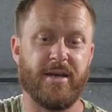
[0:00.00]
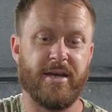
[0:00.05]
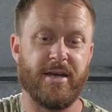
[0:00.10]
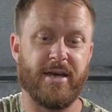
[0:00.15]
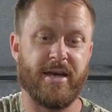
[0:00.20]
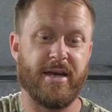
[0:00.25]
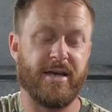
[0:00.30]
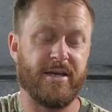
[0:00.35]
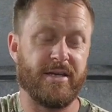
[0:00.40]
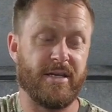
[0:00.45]

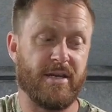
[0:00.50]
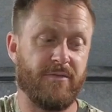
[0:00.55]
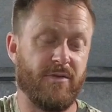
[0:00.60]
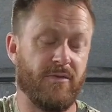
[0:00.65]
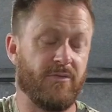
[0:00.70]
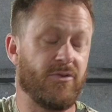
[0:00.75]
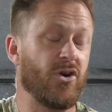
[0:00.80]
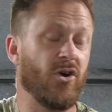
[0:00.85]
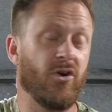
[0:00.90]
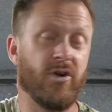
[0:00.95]
And if
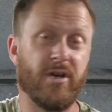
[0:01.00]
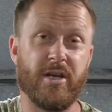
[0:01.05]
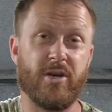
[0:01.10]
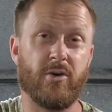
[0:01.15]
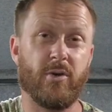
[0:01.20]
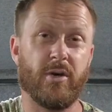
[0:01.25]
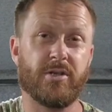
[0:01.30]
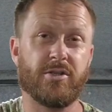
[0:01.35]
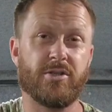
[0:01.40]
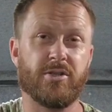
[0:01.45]
you've got any
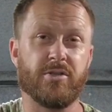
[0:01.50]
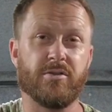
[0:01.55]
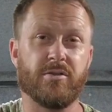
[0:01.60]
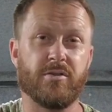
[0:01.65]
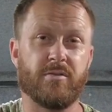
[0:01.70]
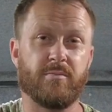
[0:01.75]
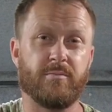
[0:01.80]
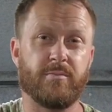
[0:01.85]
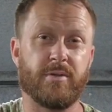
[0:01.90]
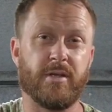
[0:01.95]

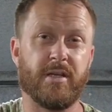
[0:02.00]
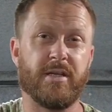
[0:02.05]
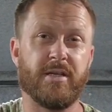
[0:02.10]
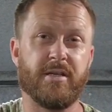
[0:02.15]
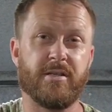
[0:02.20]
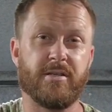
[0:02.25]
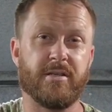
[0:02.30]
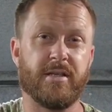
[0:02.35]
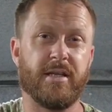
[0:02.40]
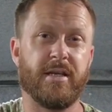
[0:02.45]
questions,
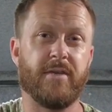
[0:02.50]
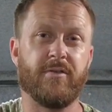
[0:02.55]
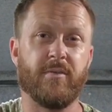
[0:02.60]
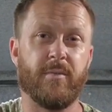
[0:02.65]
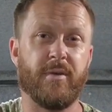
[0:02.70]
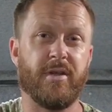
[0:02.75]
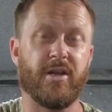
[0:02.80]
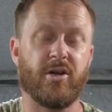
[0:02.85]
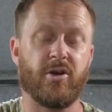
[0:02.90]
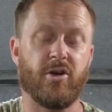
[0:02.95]
please leave
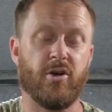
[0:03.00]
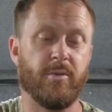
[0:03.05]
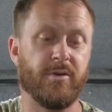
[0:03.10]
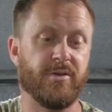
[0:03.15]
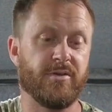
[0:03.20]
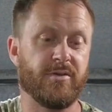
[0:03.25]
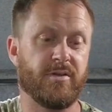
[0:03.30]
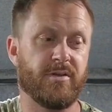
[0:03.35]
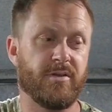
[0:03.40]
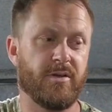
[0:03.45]
them in the
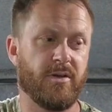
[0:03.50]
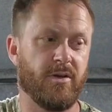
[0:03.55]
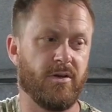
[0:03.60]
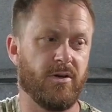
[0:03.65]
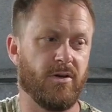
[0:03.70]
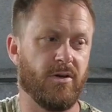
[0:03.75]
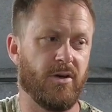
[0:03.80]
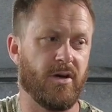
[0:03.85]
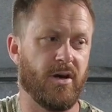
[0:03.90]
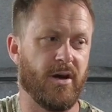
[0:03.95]
comments.
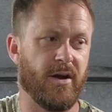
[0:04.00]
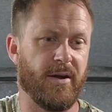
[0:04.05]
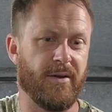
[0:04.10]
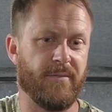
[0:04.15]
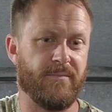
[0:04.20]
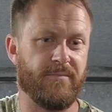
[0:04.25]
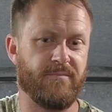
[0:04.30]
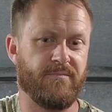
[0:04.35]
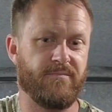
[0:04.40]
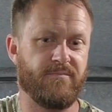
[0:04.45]

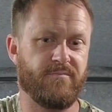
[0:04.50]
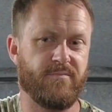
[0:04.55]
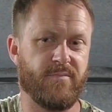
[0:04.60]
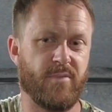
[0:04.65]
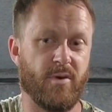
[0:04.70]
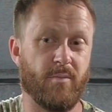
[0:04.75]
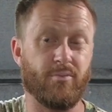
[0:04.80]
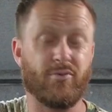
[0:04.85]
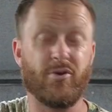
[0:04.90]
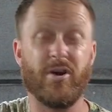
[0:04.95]
I
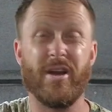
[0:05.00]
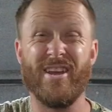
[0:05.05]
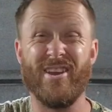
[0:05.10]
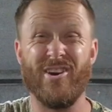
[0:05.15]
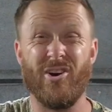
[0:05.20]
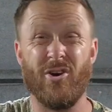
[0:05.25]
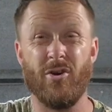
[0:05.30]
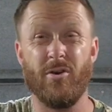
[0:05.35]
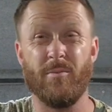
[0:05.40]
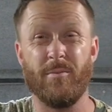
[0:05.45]
am pretty
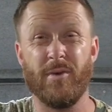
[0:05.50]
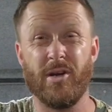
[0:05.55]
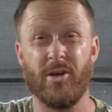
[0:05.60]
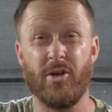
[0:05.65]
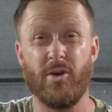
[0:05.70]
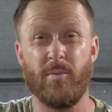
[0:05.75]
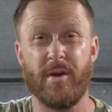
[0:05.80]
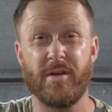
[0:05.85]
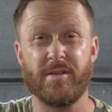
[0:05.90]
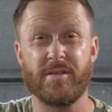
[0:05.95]
hot on my
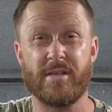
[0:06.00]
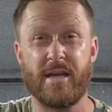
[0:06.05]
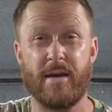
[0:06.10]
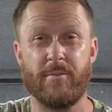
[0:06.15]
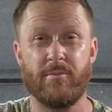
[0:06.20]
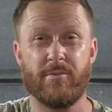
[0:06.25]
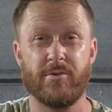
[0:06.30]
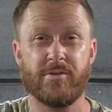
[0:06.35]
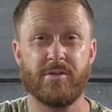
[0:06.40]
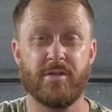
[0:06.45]
Lumix
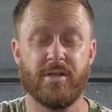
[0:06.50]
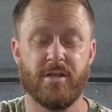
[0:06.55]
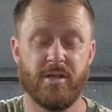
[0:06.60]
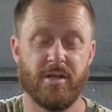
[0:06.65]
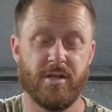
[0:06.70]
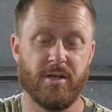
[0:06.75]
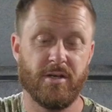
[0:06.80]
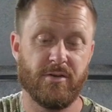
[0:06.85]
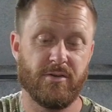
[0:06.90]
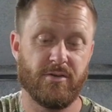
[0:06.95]
cameras,
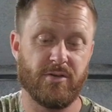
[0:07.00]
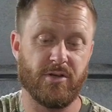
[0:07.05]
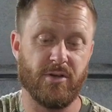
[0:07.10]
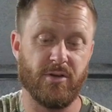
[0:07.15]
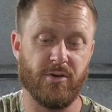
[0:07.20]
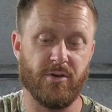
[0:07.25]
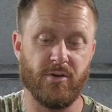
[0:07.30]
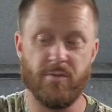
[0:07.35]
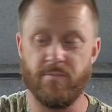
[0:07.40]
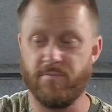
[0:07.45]

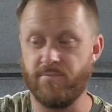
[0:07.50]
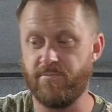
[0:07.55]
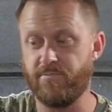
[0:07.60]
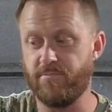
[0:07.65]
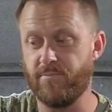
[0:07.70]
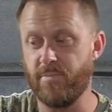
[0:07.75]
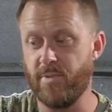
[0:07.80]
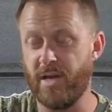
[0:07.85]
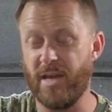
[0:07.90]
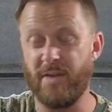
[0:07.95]
so
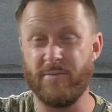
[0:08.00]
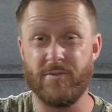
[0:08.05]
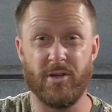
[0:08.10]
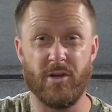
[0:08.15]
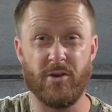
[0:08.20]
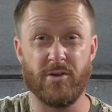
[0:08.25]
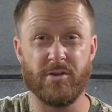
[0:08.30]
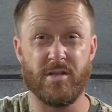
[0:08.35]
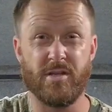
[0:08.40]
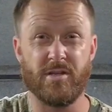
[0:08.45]
even
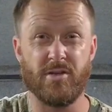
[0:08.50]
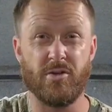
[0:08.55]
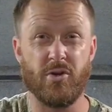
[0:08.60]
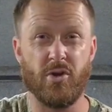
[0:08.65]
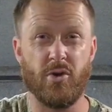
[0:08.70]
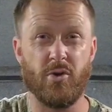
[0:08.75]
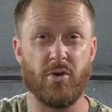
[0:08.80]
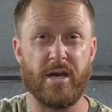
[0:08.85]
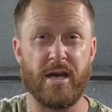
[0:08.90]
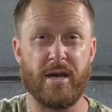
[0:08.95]
though this is a
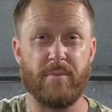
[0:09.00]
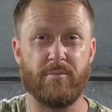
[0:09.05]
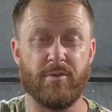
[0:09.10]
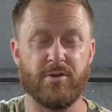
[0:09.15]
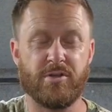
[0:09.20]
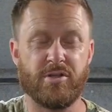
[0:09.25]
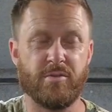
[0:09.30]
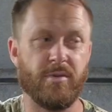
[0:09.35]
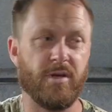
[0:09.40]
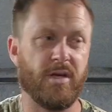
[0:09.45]
new
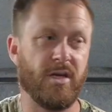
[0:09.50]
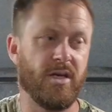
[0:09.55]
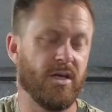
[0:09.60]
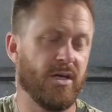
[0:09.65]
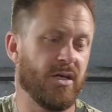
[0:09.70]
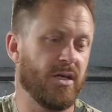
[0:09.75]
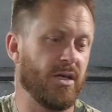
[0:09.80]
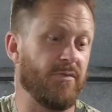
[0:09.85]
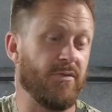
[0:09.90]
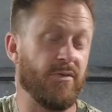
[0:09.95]
camera to me,
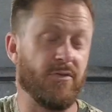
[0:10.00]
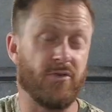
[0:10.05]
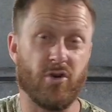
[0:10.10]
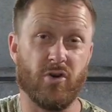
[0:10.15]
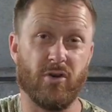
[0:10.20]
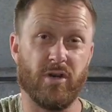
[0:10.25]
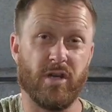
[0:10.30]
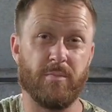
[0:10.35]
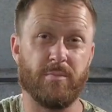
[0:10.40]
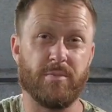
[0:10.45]
if you've
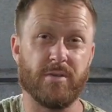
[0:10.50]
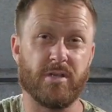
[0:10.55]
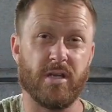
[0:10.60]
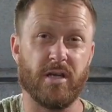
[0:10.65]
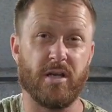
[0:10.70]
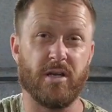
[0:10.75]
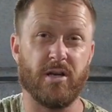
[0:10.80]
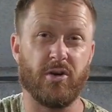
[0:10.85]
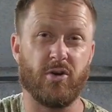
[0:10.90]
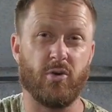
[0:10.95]
got any
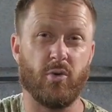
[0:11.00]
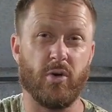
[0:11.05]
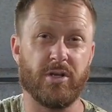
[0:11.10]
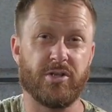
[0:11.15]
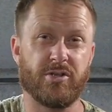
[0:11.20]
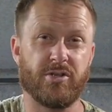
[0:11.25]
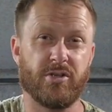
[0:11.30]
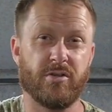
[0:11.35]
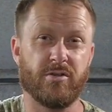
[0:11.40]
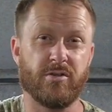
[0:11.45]
particular
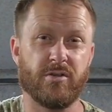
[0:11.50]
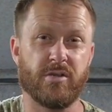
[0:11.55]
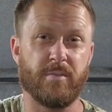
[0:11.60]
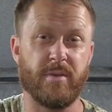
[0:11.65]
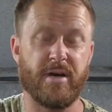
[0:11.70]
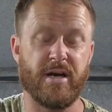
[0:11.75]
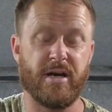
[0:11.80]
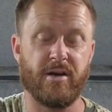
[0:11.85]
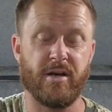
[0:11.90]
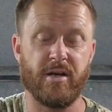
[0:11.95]
questions
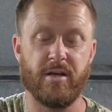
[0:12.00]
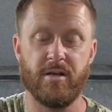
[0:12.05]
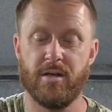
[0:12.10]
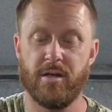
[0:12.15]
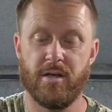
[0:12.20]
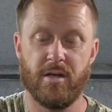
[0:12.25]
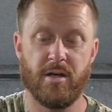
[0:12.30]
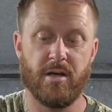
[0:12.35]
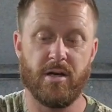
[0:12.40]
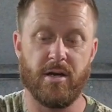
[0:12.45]
about it,
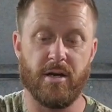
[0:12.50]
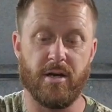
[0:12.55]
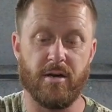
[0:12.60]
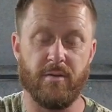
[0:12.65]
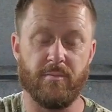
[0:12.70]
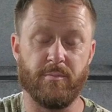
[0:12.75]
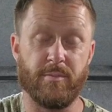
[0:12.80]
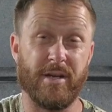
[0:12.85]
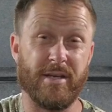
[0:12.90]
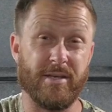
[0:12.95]

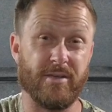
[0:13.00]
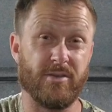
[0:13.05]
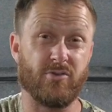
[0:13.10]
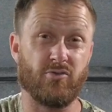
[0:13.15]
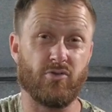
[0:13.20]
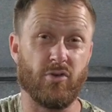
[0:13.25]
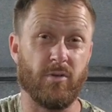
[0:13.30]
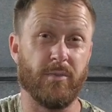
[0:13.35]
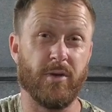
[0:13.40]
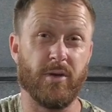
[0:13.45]
please
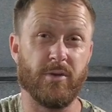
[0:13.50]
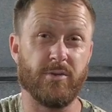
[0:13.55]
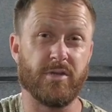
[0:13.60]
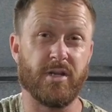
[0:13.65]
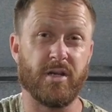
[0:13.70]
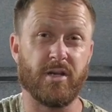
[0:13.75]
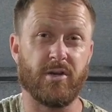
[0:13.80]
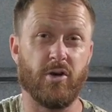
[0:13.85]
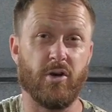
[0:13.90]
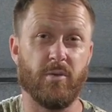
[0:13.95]
drop those
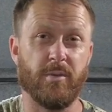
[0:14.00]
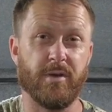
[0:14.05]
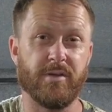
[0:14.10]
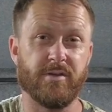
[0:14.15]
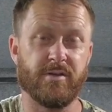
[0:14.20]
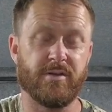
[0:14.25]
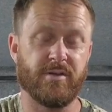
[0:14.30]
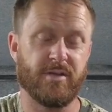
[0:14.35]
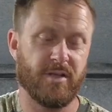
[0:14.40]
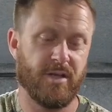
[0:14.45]
in the
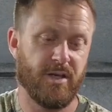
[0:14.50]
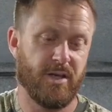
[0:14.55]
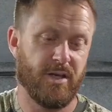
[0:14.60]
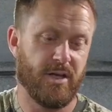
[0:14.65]
comments.